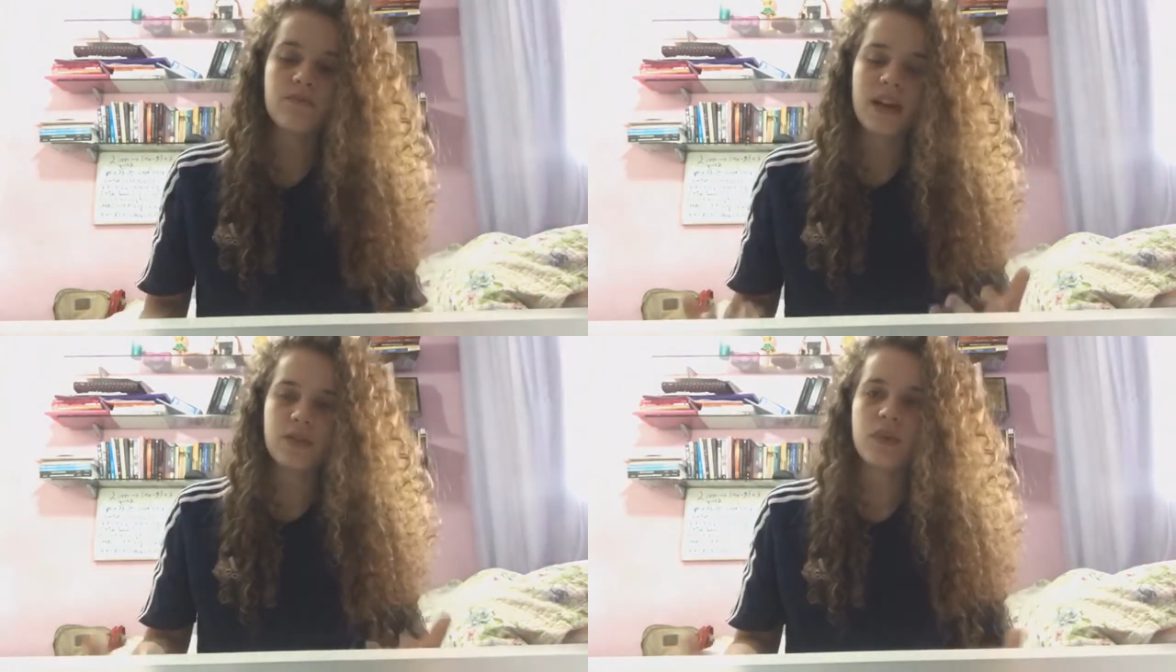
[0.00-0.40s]

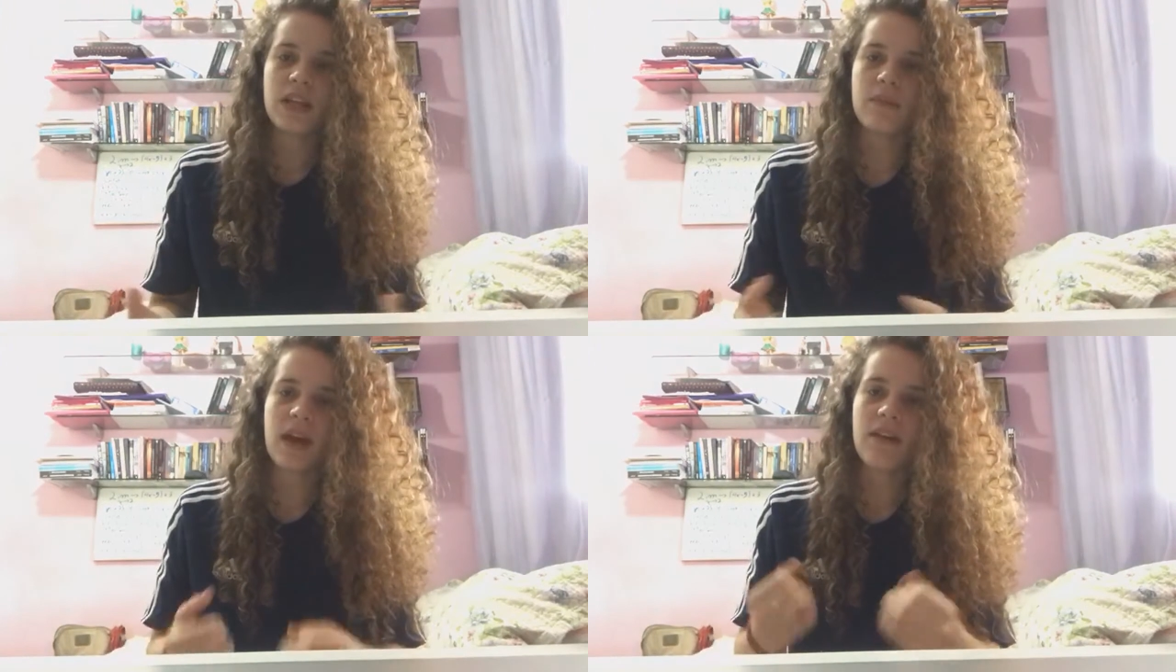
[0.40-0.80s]
my
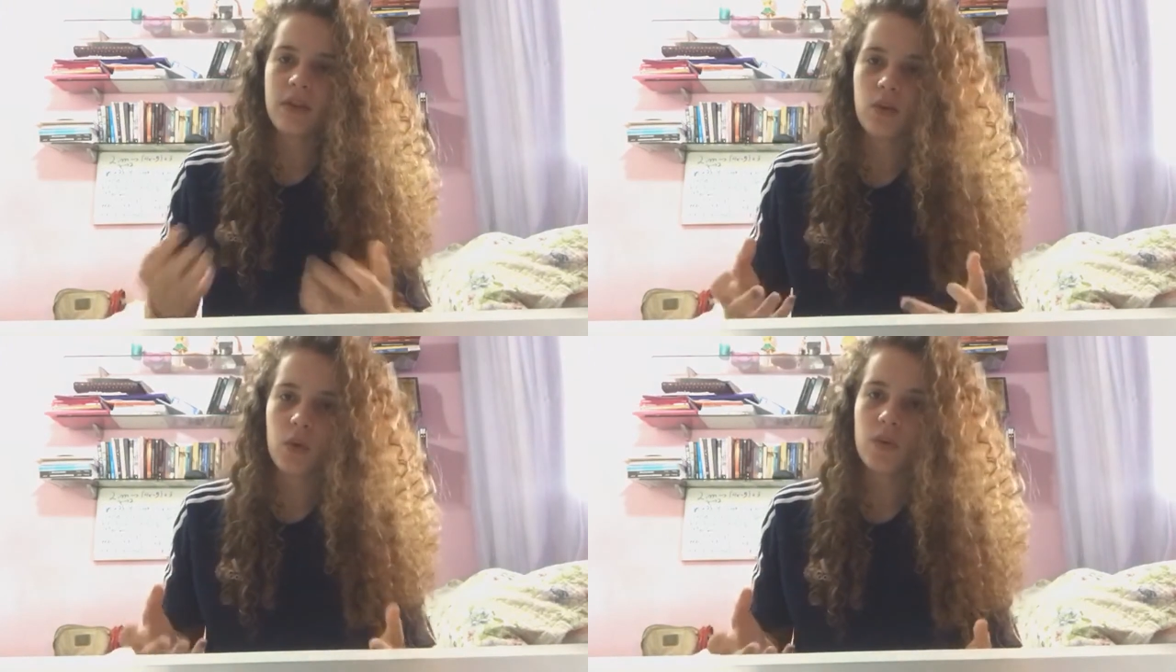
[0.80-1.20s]
dream, I have
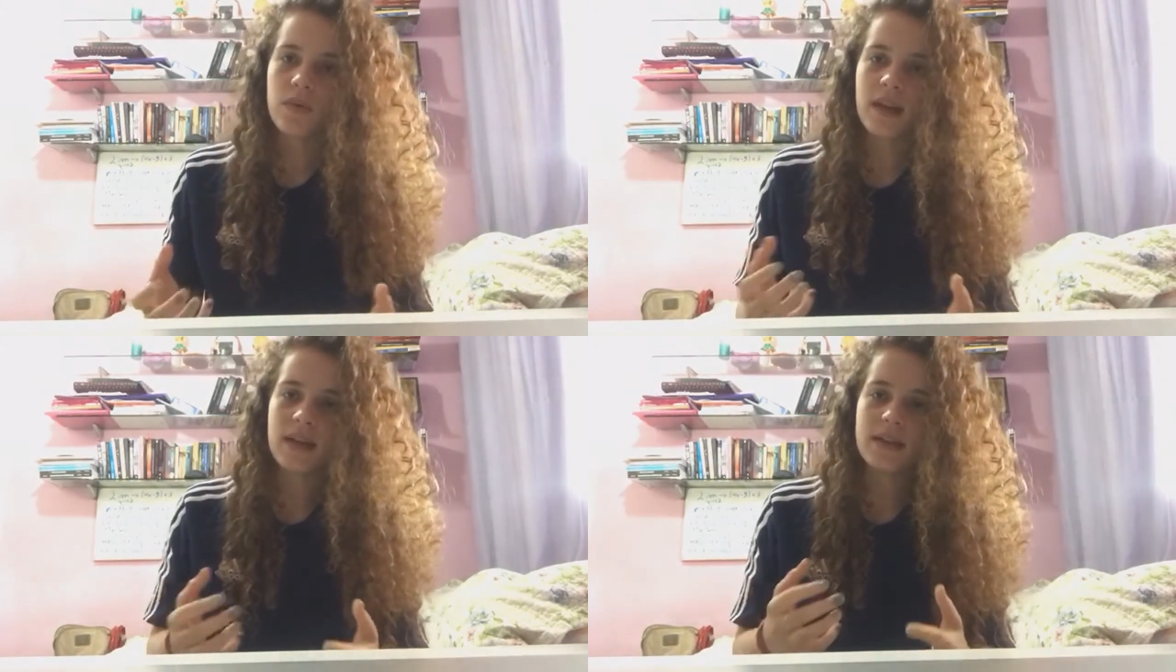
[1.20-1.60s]
a goal
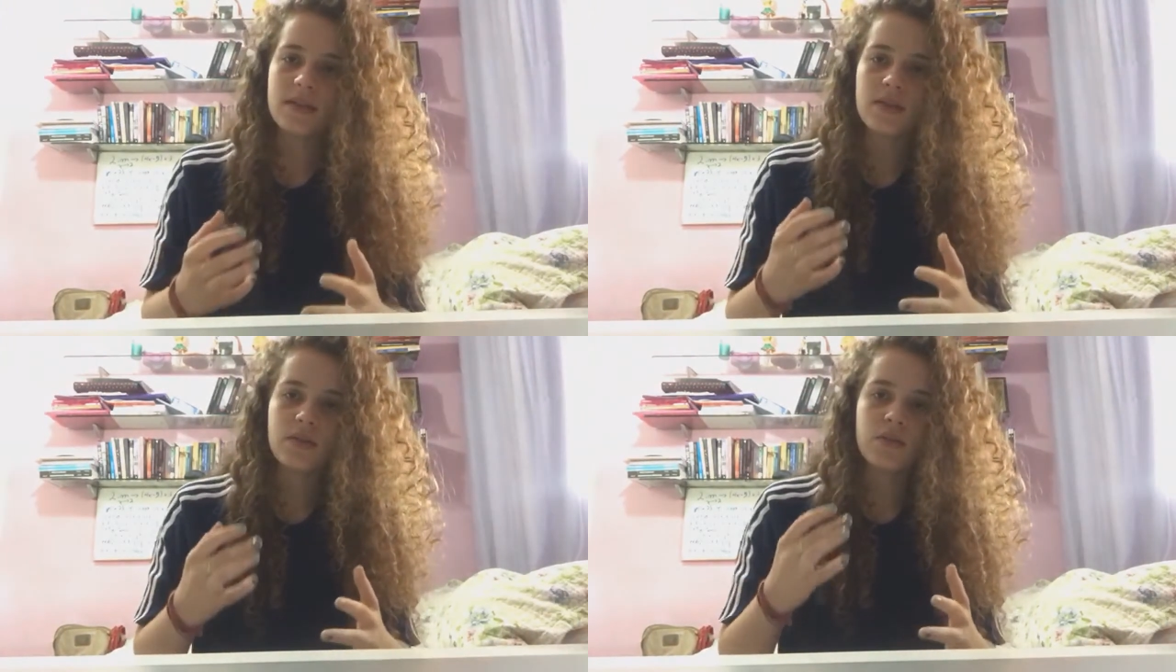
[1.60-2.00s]
that
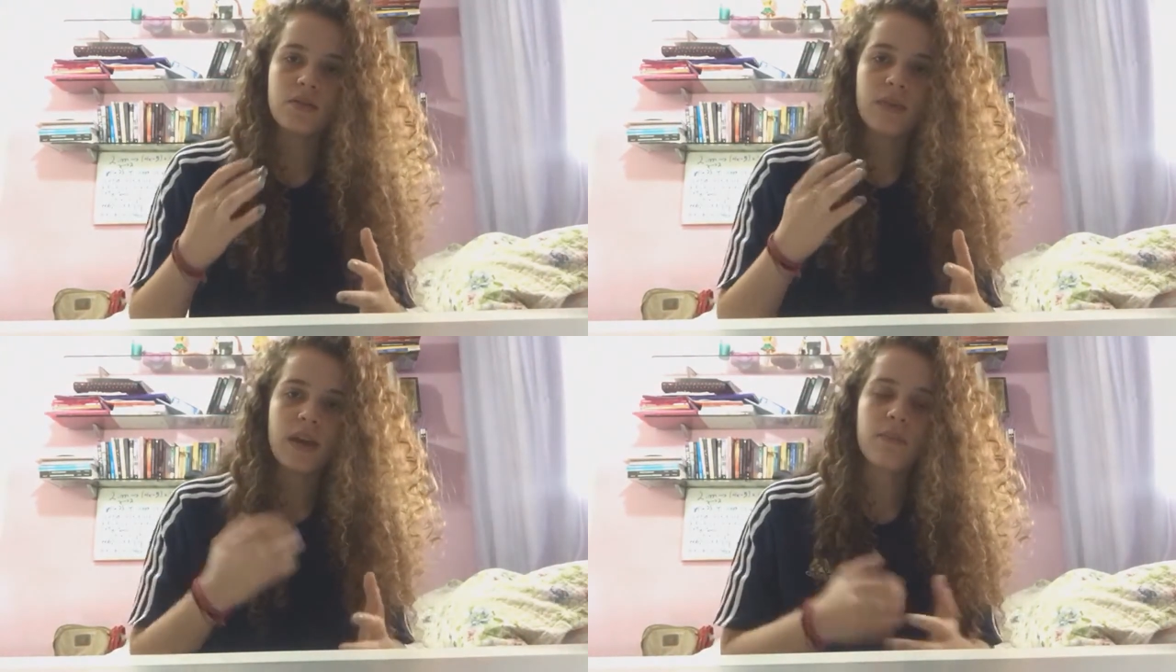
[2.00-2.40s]
is to
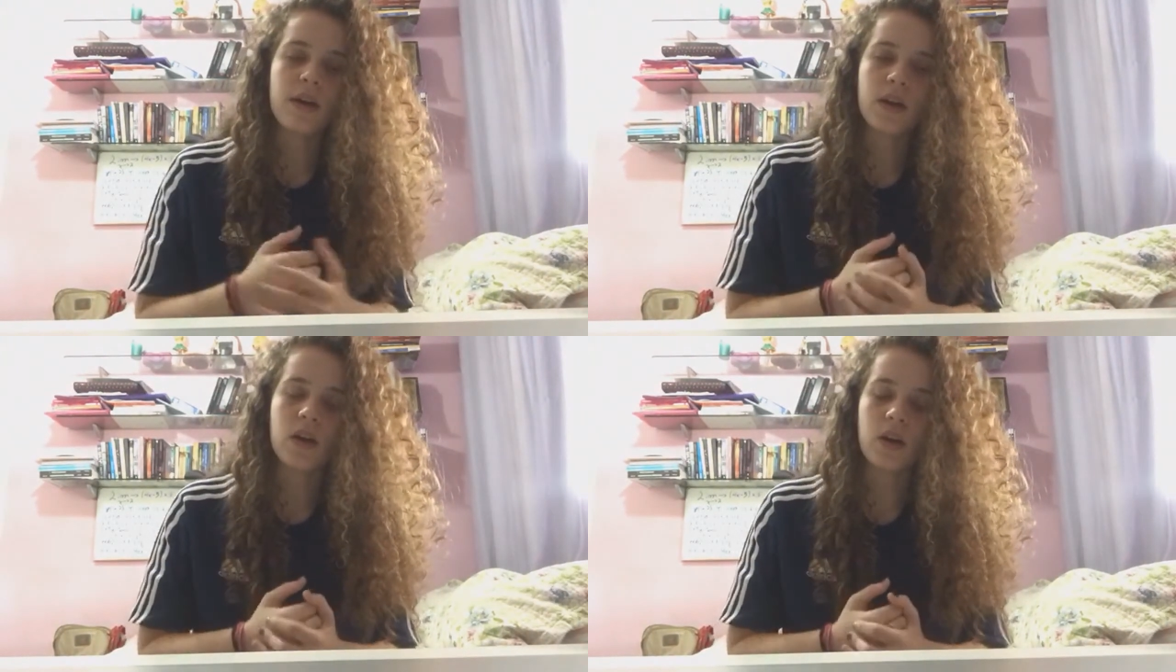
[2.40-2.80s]
make
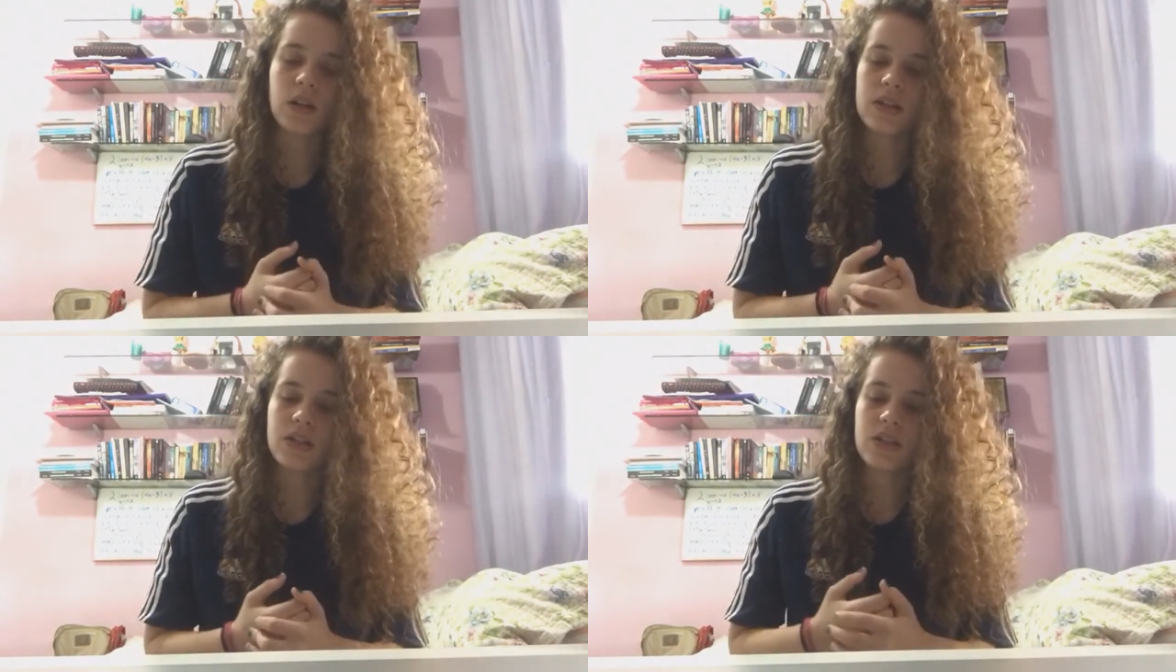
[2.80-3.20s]
my
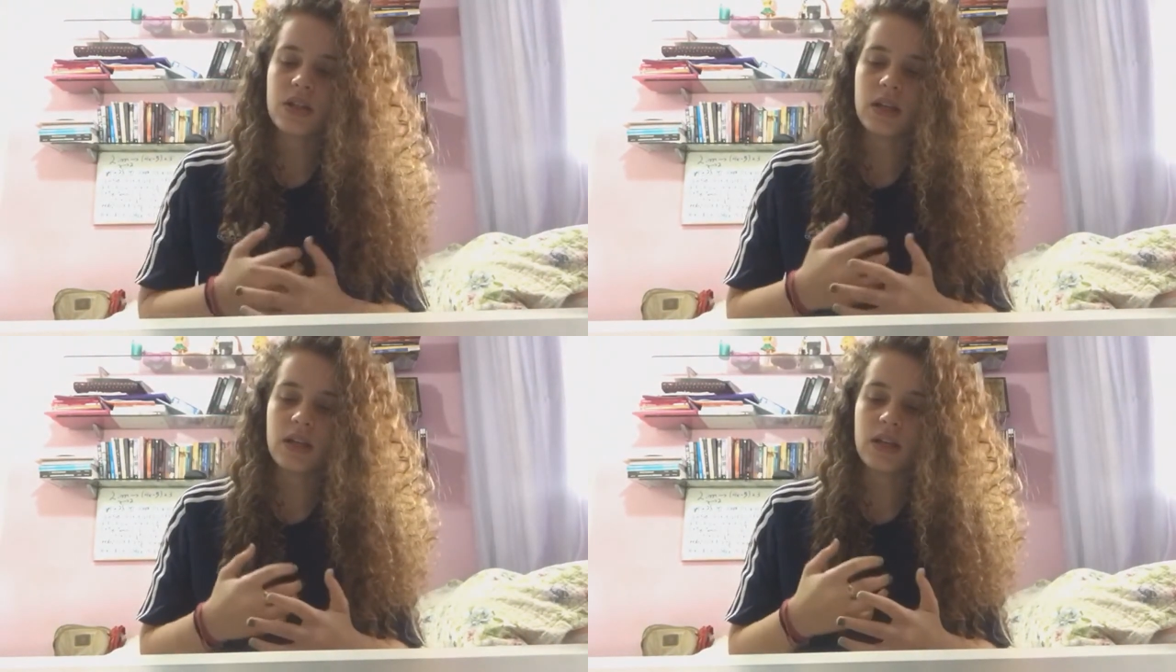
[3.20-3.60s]
college
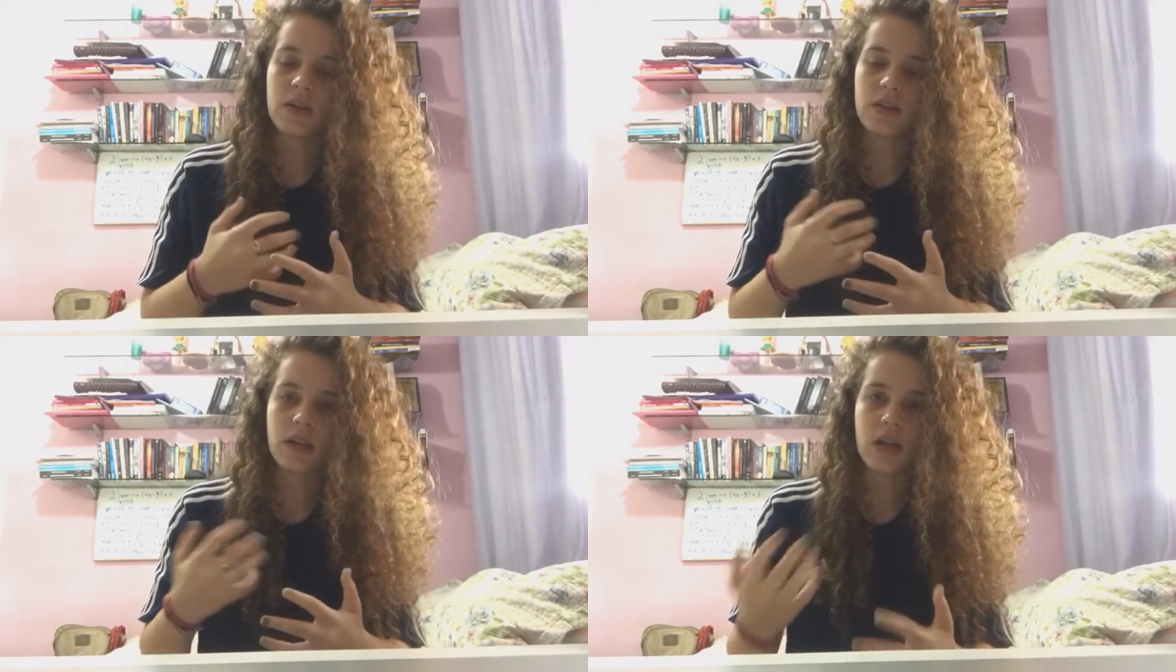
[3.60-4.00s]
in
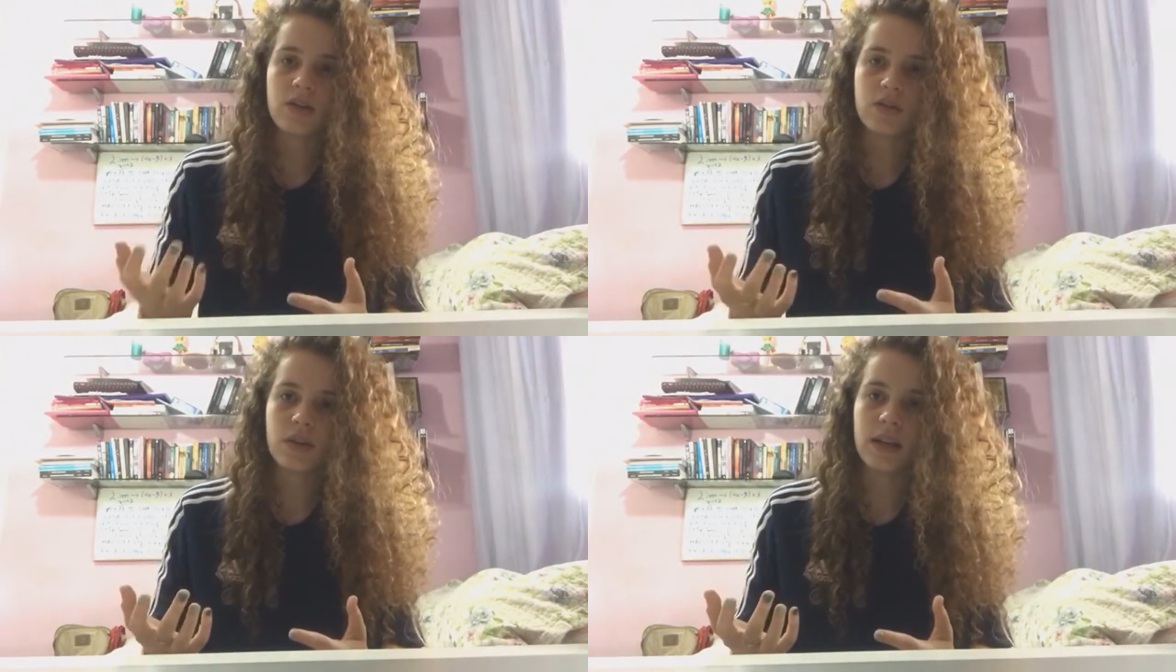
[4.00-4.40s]
another
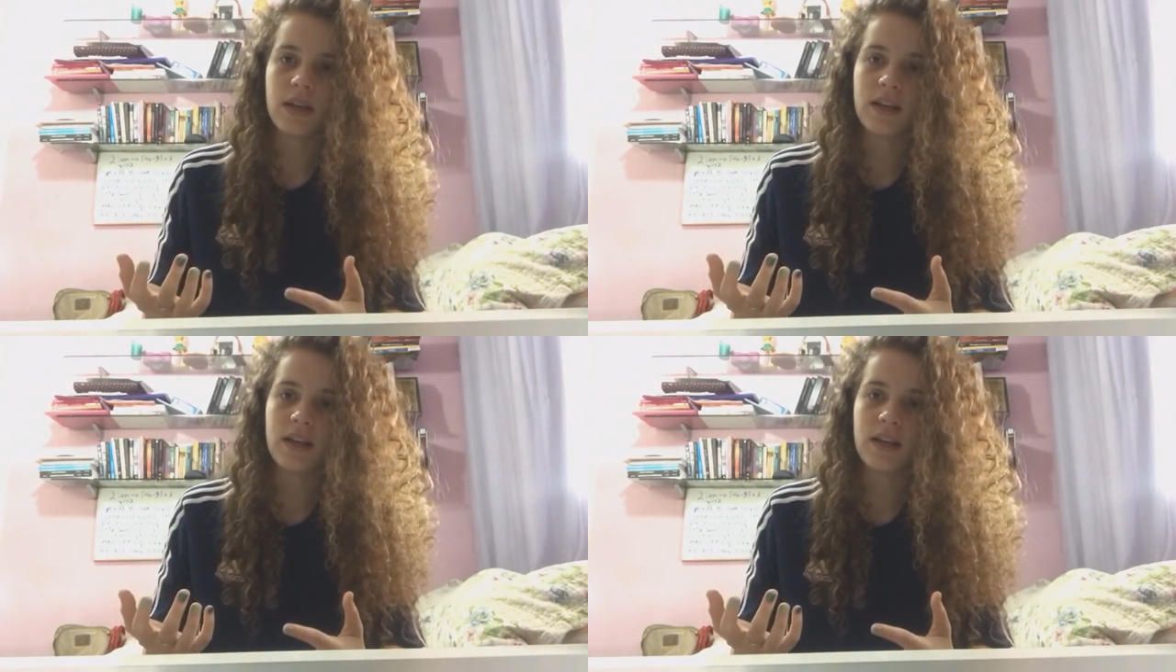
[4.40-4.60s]
country.